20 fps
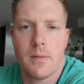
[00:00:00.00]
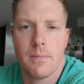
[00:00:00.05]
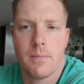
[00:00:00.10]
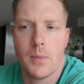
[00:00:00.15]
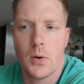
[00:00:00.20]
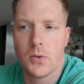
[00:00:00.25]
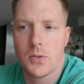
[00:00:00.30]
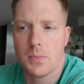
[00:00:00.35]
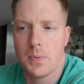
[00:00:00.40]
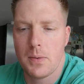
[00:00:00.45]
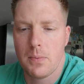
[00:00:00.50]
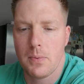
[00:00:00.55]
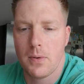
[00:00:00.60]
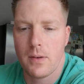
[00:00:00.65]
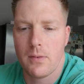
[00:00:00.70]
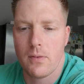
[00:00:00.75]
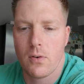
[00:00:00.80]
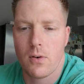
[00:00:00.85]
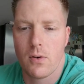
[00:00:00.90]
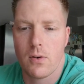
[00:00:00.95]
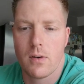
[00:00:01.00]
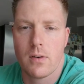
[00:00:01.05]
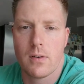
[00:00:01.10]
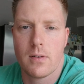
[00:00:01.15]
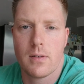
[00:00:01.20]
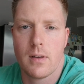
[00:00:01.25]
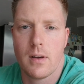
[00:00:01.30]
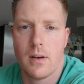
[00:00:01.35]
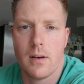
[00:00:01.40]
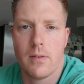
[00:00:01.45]
Most people have
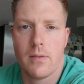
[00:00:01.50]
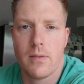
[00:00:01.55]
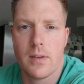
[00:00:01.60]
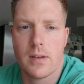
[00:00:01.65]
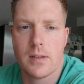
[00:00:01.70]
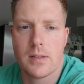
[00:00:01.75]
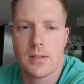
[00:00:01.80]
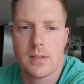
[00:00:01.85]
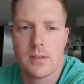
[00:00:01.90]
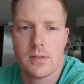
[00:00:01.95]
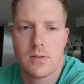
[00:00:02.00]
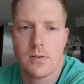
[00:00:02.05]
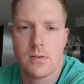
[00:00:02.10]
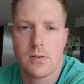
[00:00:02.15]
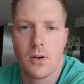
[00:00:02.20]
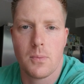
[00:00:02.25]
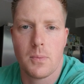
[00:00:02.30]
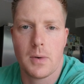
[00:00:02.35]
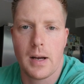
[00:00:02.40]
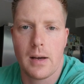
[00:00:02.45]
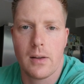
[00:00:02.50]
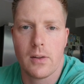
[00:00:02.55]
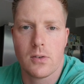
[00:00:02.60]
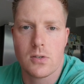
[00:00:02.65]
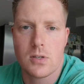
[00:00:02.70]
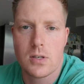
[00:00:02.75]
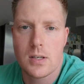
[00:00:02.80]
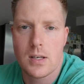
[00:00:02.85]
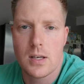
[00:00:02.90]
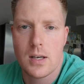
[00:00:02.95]
heard of this
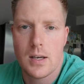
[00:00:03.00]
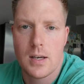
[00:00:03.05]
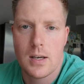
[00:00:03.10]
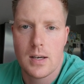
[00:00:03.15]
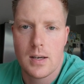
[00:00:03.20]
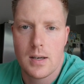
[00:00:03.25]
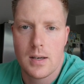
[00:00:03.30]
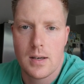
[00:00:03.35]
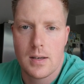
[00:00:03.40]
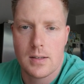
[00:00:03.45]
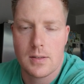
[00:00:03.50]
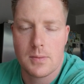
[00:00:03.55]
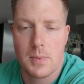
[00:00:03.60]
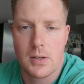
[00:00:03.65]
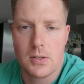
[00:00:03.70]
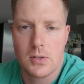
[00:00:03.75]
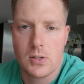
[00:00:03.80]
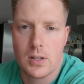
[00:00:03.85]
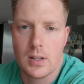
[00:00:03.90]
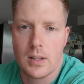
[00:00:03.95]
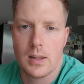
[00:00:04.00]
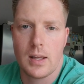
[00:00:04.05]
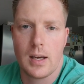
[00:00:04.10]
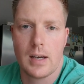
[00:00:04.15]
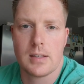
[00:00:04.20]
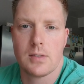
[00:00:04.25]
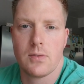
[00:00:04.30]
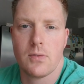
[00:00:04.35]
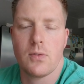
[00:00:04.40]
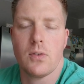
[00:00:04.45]
terminology, especially in the
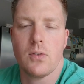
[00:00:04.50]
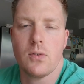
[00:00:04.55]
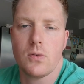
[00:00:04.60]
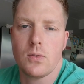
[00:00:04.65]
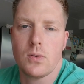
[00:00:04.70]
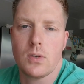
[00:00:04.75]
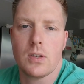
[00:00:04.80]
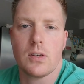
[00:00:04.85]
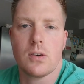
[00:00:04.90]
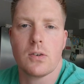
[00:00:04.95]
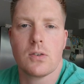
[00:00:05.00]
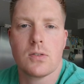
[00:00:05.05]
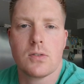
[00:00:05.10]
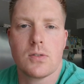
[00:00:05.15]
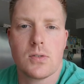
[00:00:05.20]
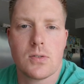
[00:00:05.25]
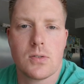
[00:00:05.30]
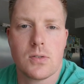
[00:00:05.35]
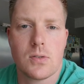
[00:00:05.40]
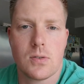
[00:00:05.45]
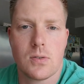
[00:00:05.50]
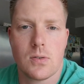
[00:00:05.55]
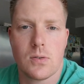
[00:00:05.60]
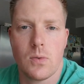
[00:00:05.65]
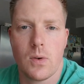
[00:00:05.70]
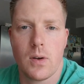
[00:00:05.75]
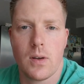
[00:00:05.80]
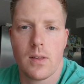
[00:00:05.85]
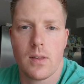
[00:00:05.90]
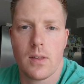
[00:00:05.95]
last few years
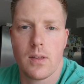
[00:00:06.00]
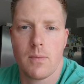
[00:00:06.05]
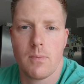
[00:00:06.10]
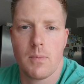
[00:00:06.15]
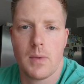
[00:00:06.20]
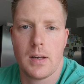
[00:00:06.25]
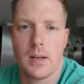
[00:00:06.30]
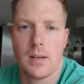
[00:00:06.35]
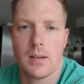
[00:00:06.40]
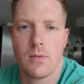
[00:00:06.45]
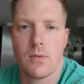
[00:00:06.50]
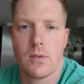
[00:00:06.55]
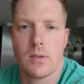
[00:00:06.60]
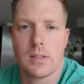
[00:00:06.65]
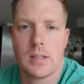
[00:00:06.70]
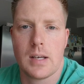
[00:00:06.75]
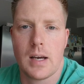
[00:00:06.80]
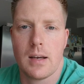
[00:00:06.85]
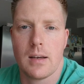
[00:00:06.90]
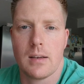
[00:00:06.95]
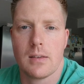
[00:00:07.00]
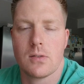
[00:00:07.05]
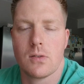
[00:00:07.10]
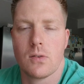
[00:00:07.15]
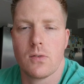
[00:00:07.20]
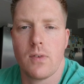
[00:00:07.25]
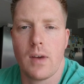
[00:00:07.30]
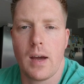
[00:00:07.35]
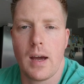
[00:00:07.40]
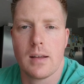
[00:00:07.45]
with many different diets or
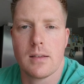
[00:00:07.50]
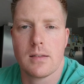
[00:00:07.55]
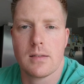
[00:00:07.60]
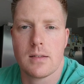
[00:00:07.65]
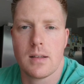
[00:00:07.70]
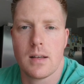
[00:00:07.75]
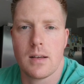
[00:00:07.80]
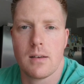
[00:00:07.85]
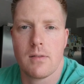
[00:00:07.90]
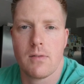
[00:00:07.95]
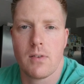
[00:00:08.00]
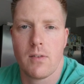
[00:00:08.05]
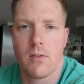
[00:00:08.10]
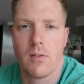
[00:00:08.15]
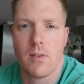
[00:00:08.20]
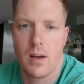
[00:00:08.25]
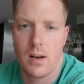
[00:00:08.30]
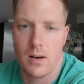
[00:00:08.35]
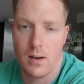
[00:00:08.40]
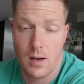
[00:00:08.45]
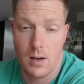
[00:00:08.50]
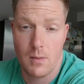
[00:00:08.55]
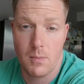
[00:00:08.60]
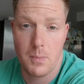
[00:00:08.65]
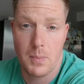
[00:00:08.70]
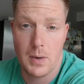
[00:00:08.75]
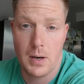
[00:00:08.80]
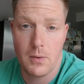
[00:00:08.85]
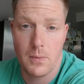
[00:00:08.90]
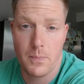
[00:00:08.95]
fads that have kind of come
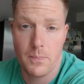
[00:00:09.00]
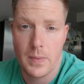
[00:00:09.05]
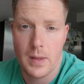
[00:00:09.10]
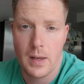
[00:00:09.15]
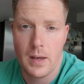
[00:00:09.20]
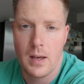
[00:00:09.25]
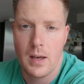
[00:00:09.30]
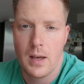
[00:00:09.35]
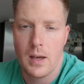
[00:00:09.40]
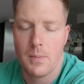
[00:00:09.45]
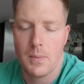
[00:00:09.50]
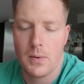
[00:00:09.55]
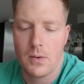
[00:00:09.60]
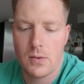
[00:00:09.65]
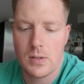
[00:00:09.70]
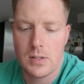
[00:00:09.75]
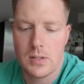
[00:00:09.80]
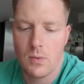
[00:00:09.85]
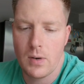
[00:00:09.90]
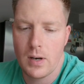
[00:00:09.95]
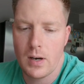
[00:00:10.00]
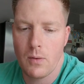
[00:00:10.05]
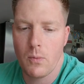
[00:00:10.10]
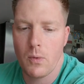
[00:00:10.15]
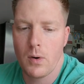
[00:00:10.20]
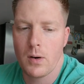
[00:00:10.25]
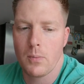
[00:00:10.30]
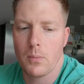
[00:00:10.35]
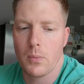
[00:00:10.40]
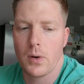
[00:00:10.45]
about. But the reason why I
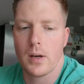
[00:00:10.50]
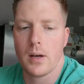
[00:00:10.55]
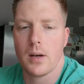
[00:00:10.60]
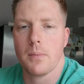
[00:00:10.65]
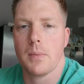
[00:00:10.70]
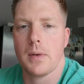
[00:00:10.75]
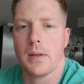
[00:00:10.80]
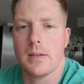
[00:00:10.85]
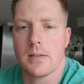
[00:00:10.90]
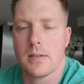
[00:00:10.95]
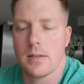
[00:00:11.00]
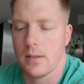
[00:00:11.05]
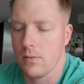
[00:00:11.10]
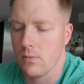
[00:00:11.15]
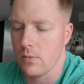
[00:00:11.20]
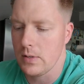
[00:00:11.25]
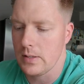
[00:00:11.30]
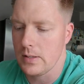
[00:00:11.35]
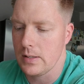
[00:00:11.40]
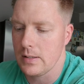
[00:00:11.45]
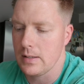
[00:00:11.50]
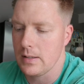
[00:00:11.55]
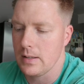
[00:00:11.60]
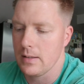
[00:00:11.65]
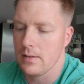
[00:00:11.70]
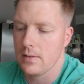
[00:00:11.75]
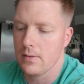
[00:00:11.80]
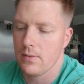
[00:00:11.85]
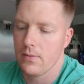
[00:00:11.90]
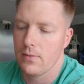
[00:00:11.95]
want to bring up insulin
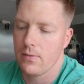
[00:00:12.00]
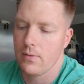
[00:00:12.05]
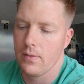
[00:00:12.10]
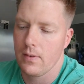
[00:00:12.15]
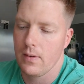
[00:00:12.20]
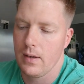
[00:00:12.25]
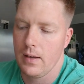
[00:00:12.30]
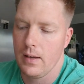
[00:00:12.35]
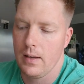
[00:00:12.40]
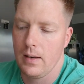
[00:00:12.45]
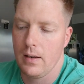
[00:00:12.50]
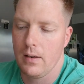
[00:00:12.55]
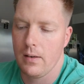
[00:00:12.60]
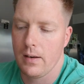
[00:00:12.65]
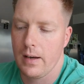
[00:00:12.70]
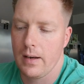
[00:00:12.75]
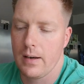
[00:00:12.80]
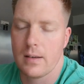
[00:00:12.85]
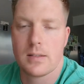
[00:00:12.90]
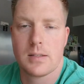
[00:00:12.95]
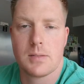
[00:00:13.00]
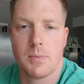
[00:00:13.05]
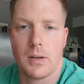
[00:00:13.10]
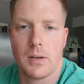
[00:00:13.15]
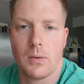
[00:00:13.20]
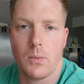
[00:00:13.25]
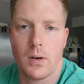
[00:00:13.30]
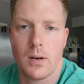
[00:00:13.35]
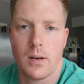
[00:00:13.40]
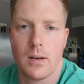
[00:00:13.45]
resistance, and I'll kind of
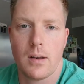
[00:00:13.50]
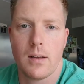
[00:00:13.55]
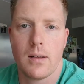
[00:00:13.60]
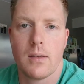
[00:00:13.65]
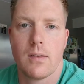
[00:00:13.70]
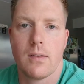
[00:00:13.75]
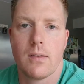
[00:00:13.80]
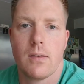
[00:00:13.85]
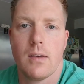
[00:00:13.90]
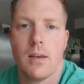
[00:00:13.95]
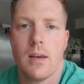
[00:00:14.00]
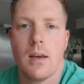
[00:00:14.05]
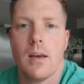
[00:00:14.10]
explain what it is